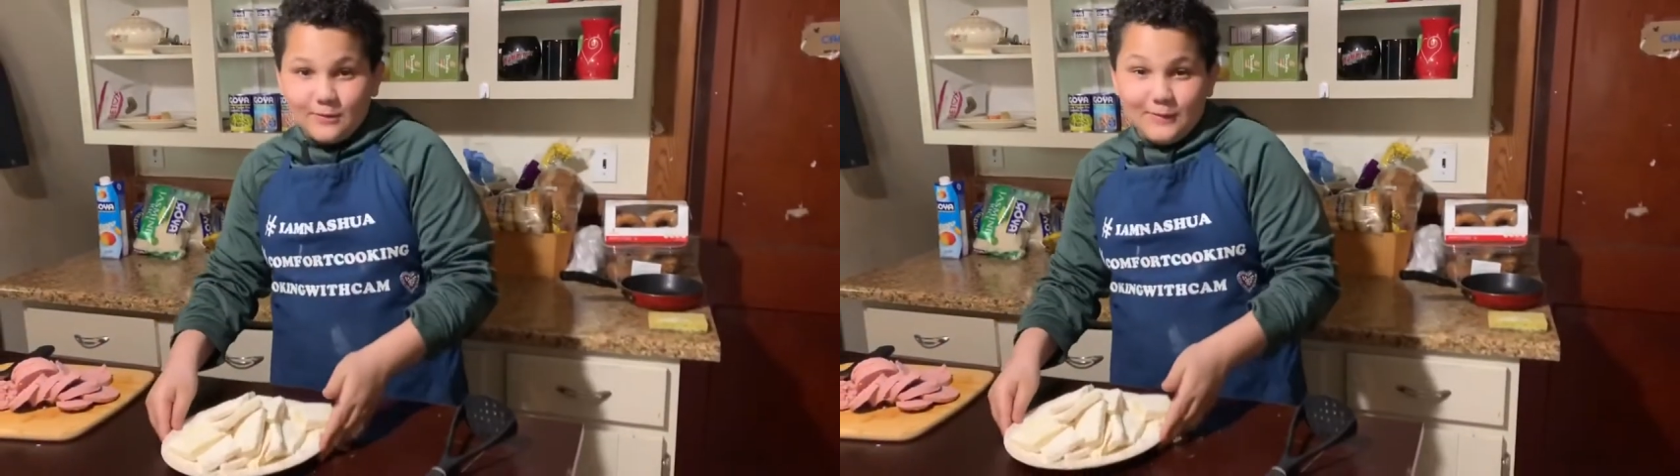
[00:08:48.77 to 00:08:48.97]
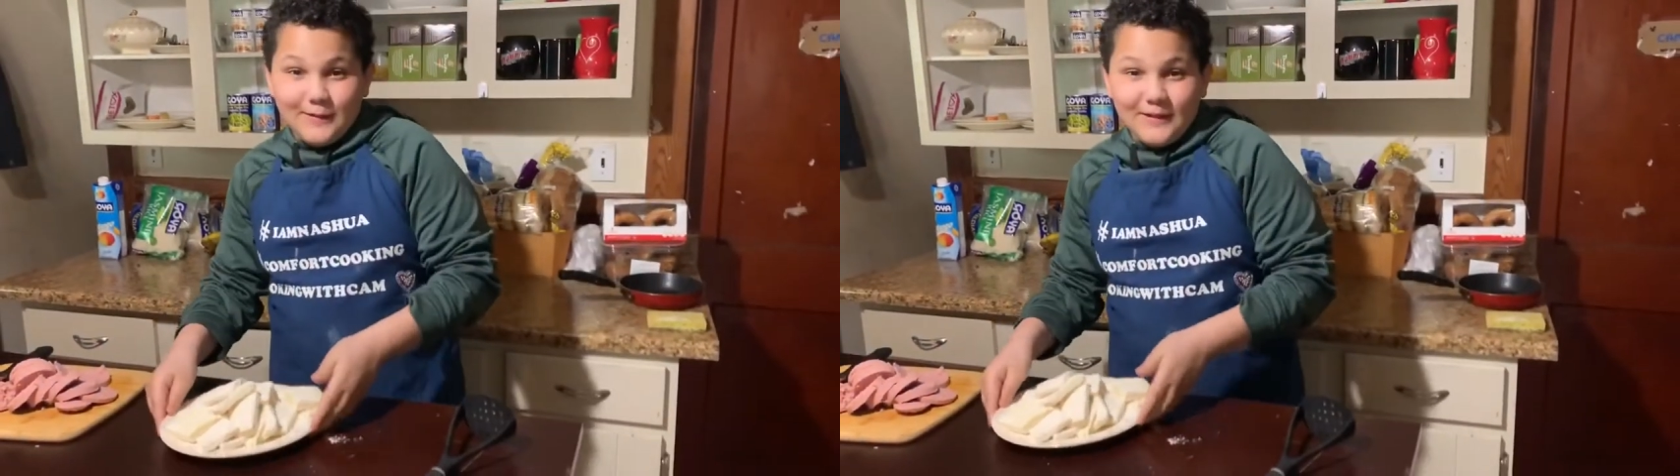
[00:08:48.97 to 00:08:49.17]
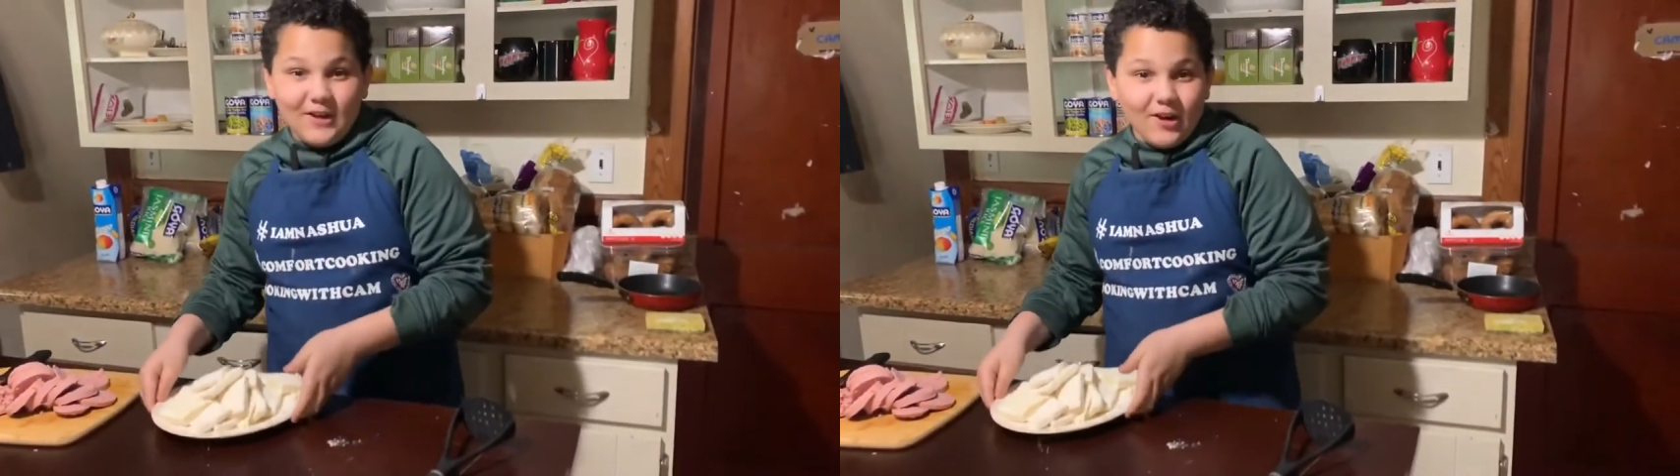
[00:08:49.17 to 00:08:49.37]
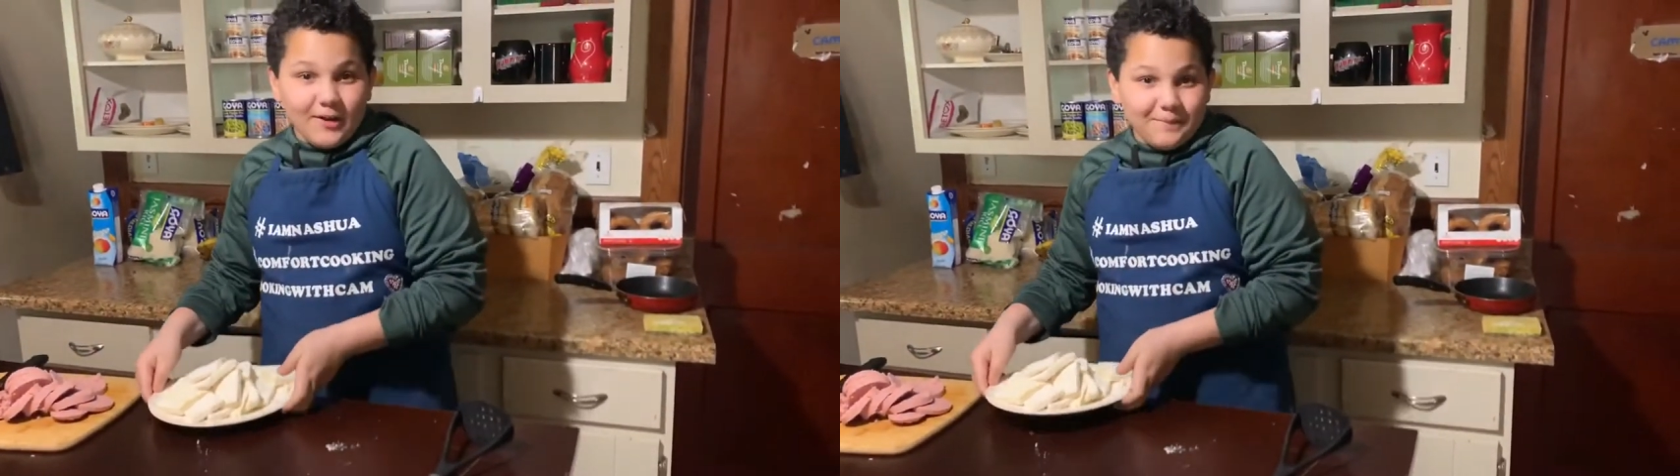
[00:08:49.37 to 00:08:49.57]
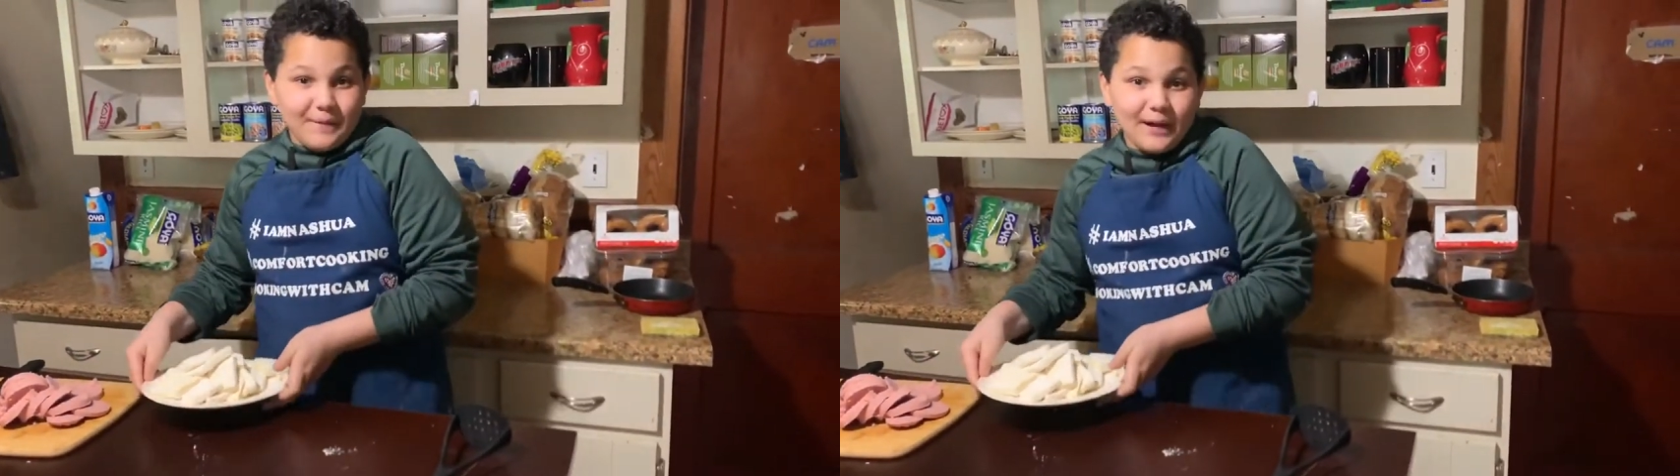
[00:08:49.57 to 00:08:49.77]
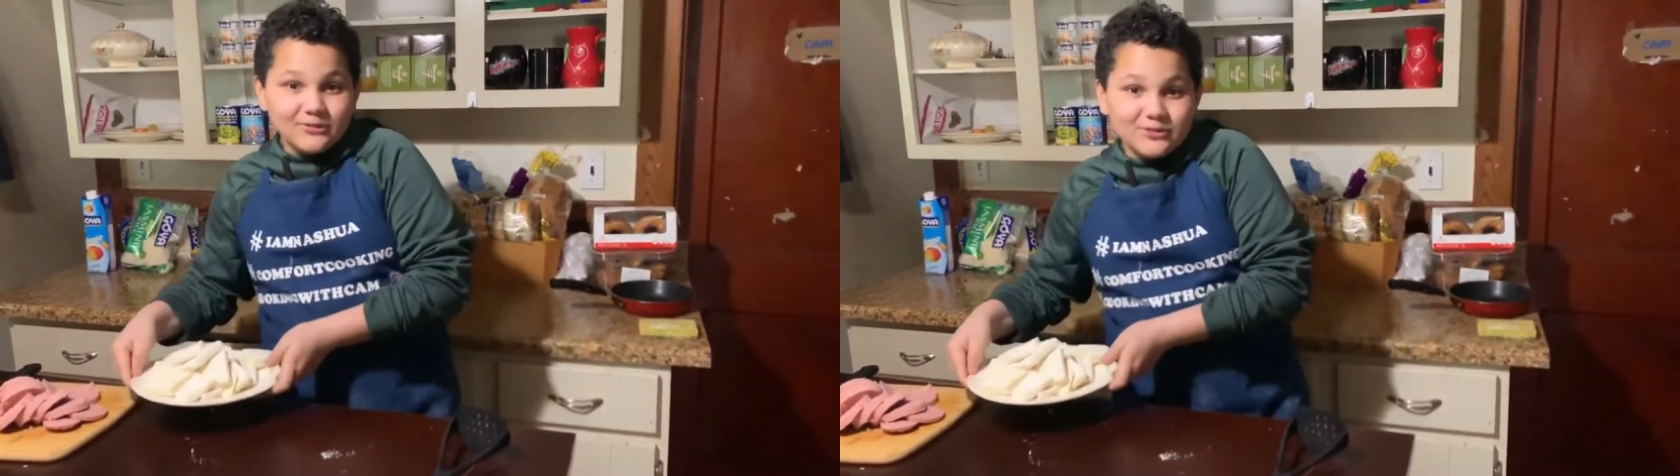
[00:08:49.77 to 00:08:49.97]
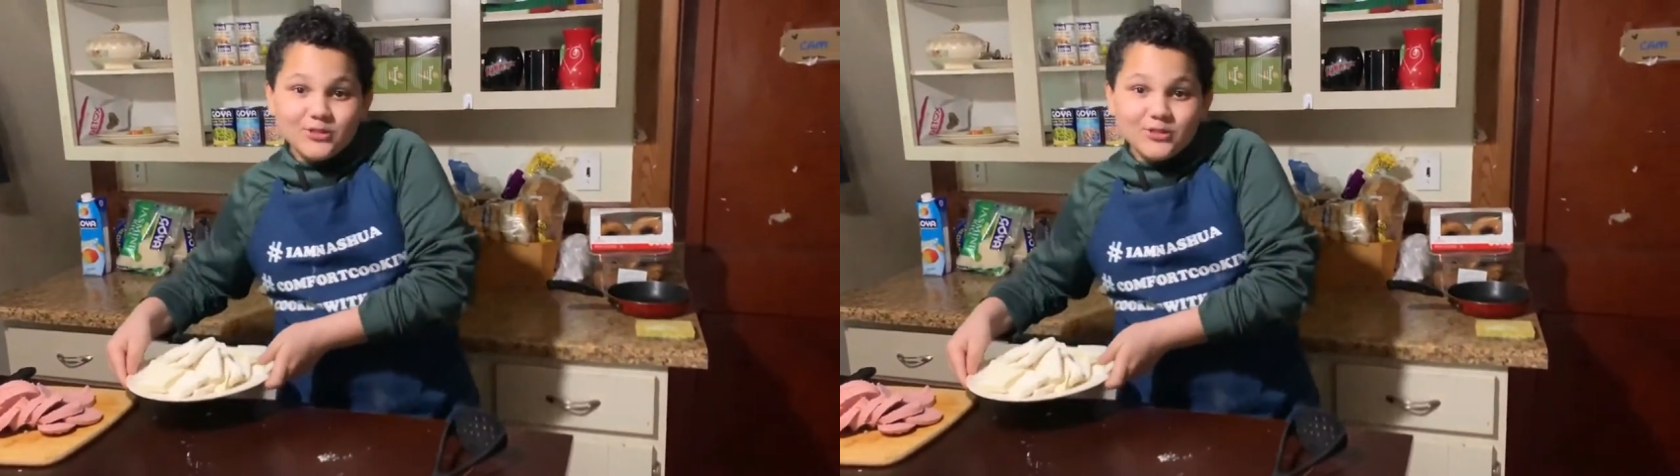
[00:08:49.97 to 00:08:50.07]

we are about